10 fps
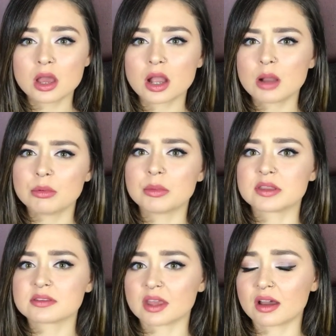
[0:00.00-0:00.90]
a couple
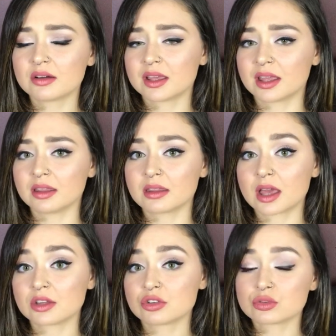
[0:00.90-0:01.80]
months now, and
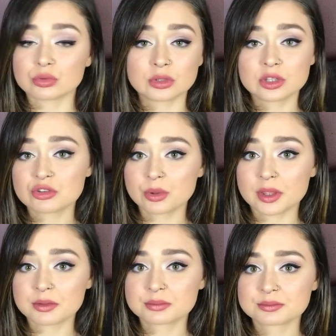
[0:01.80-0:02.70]
I just really enjoy
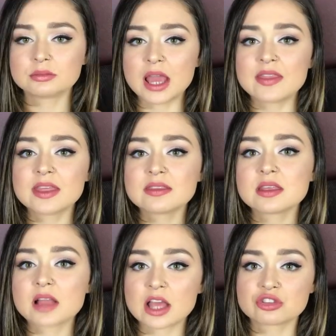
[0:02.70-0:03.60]
it. And then
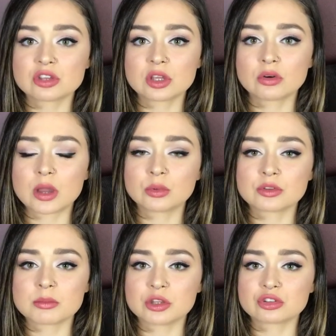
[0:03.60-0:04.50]
the last channel I want
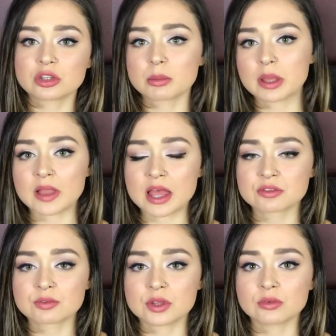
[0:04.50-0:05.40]
to mention, and my
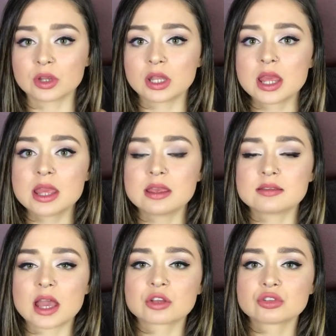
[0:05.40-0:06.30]
last favorite, is
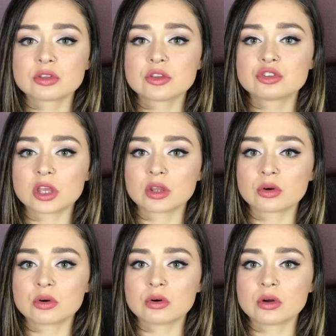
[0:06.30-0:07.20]
actually the
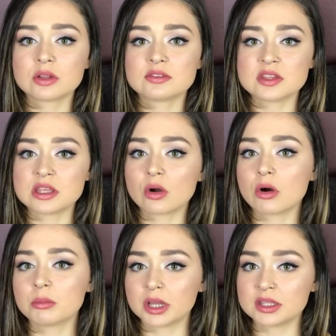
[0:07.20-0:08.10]
channel D
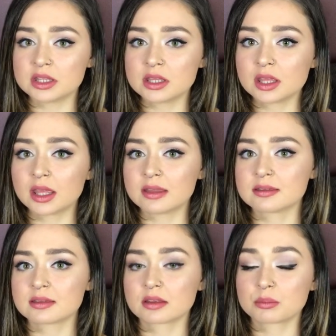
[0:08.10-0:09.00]
Almighty.
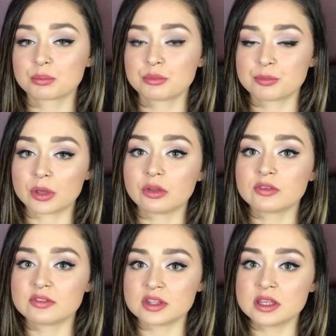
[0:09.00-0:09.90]
It's
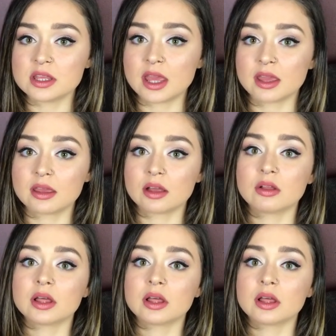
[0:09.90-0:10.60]
spelled D-A-L-L-M-Y-D,